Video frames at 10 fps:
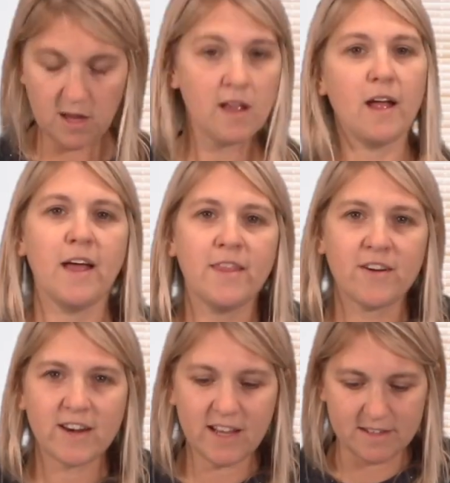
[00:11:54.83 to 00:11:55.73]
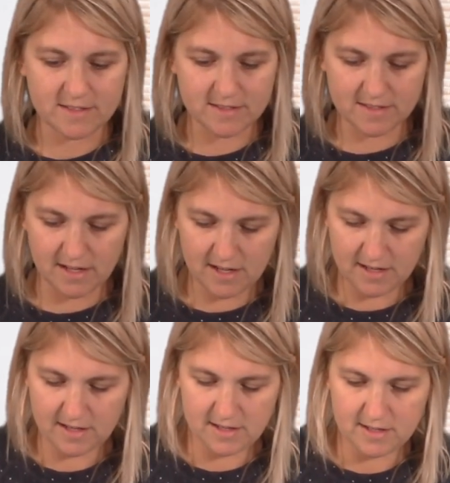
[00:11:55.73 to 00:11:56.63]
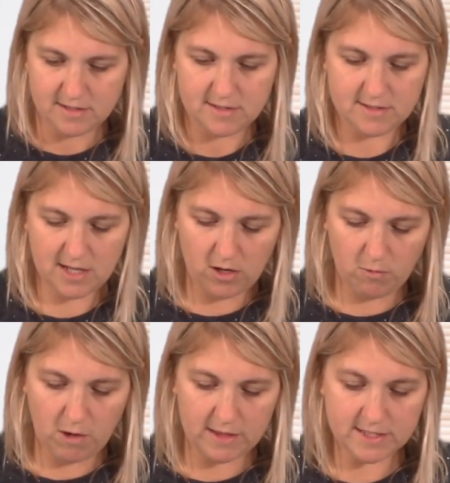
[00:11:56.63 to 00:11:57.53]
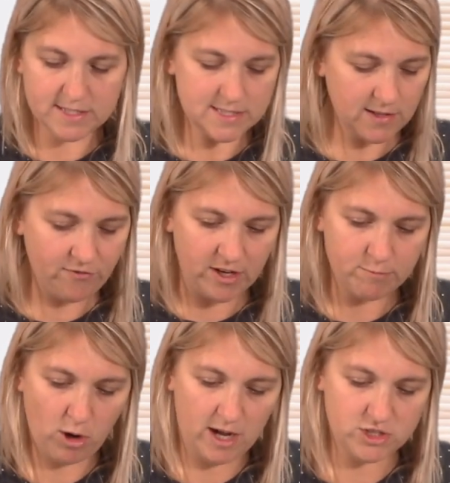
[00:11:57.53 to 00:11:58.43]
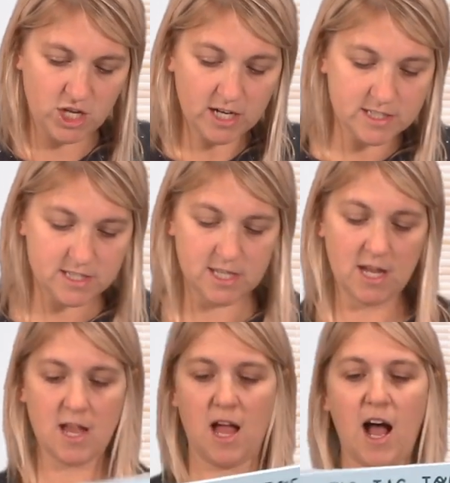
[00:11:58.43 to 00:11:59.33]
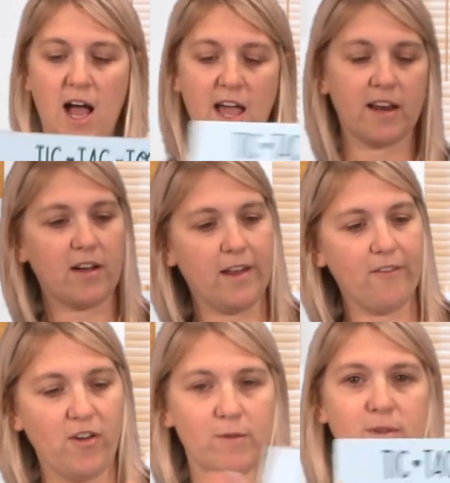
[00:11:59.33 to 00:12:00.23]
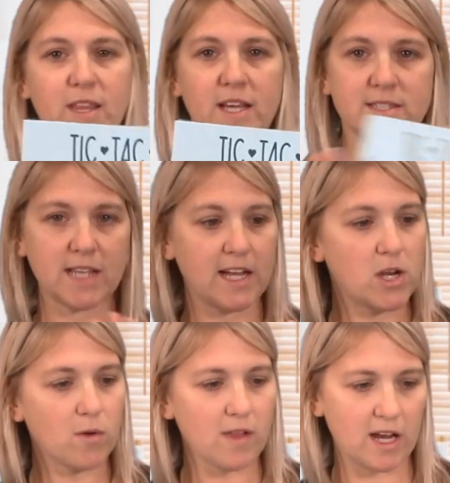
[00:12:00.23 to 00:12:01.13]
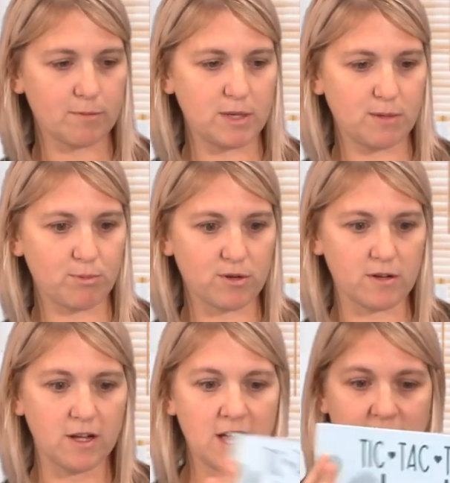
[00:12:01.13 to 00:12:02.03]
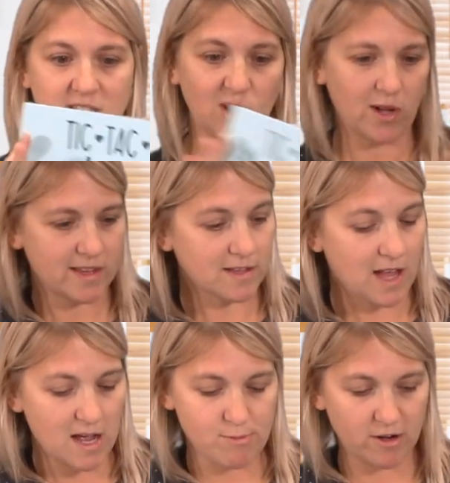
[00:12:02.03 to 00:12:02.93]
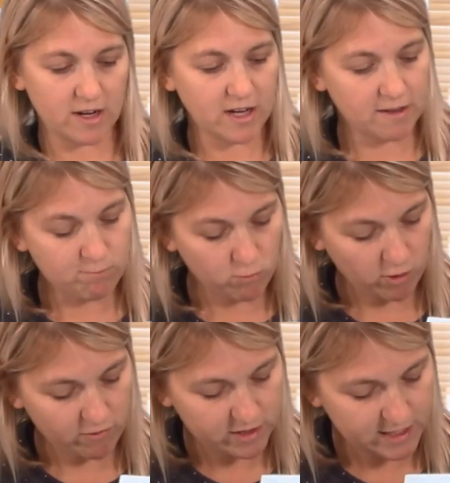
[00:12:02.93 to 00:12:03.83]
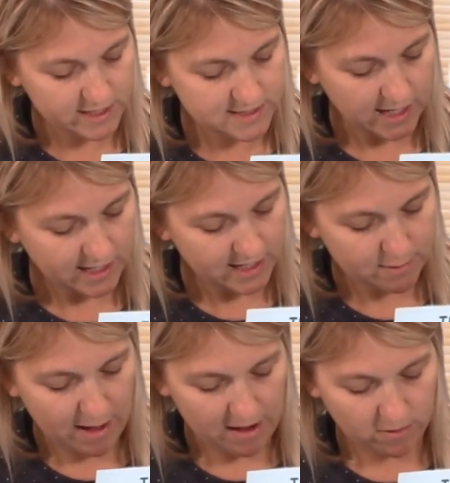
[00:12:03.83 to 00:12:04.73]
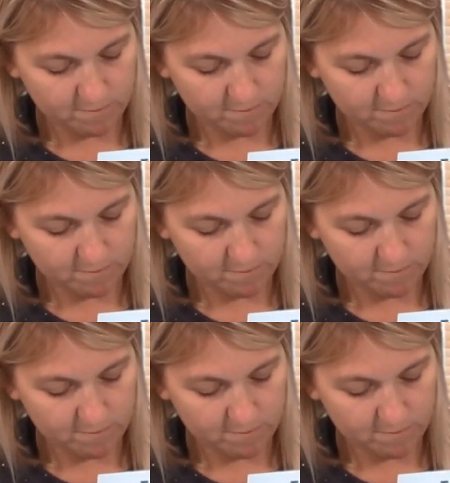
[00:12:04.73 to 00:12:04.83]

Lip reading: And there it is. So this is a fun project. I had a lot of with this. I know a lot of people saw at the library and were really excited about